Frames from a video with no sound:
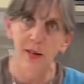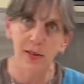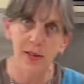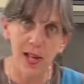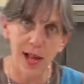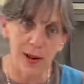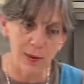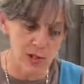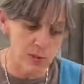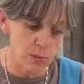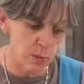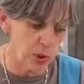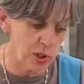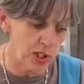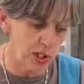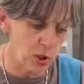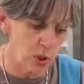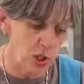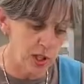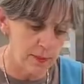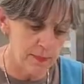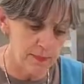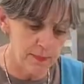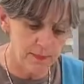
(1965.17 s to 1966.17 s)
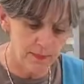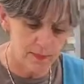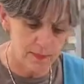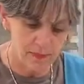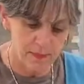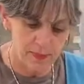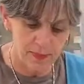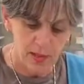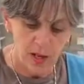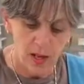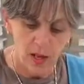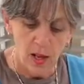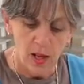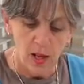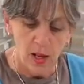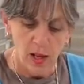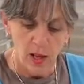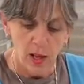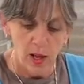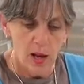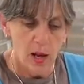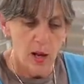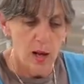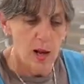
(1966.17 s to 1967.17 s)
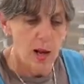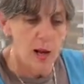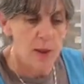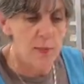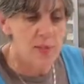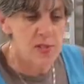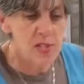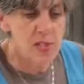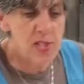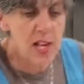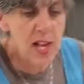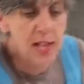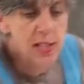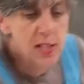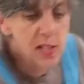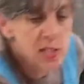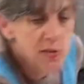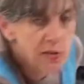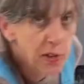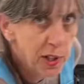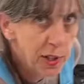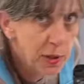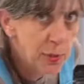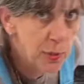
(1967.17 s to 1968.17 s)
that was pretty good. I'm satisfied